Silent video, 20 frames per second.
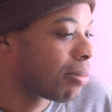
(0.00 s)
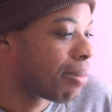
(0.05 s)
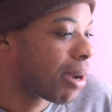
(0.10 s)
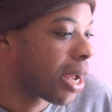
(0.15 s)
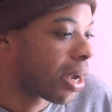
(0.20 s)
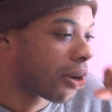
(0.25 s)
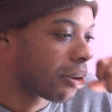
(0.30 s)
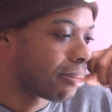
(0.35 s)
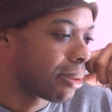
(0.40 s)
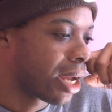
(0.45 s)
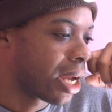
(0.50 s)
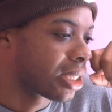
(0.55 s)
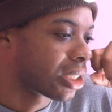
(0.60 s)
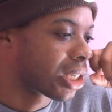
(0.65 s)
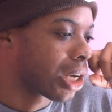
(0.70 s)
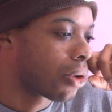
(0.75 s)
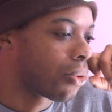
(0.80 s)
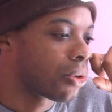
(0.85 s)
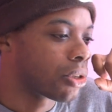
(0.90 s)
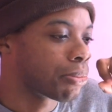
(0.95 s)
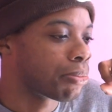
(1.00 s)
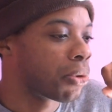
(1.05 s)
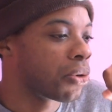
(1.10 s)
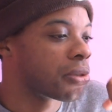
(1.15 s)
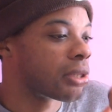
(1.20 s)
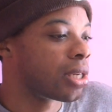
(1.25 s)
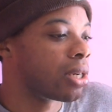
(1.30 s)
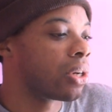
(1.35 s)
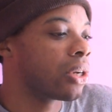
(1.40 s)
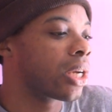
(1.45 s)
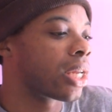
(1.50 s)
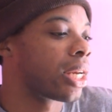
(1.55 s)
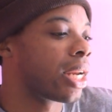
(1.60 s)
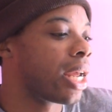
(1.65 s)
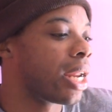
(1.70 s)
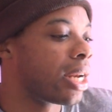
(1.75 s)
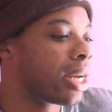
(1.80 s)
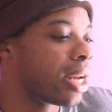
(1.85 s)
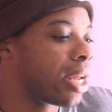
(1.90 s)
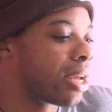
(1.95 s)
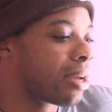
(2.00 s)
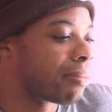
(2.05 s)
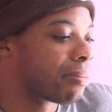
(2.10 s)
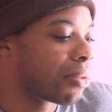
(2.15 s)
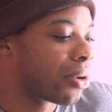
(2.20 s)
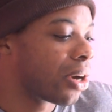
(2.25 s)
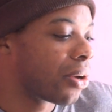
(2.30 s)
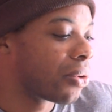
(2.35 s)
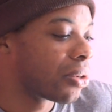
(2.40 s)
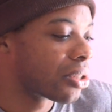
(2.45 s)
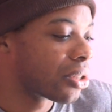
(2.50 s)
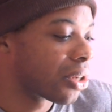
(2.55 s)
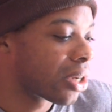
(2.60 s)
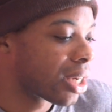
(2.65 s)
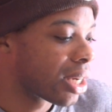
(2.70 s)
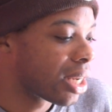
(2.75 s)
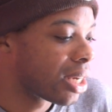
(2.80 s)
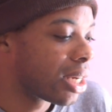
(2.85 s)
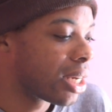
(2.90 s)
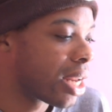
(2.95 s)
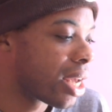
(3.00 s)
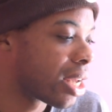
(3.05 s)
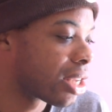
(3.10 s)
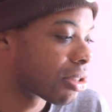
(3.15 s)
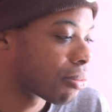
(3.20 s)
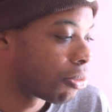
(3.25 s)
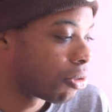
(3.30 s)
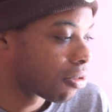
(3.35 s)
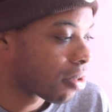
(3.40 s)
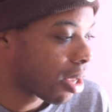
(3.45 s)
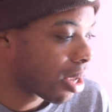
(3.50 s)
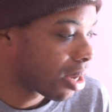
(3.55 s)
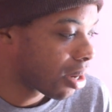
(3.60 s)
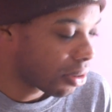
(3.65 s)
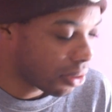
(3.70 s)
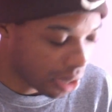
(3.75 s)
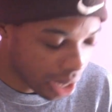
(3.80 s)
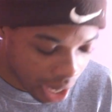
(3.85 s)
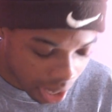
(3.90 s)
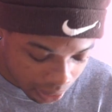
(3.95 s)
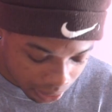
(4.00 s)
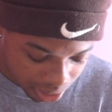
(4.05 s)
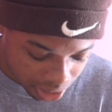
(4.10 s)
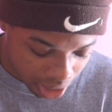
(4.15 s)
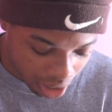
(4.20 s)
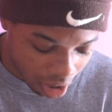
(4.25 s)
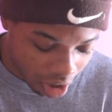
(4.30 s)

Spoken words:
the backup dance. I was mostly looking at them, but I was looking at the dance moves. I ain't gonna lie, which I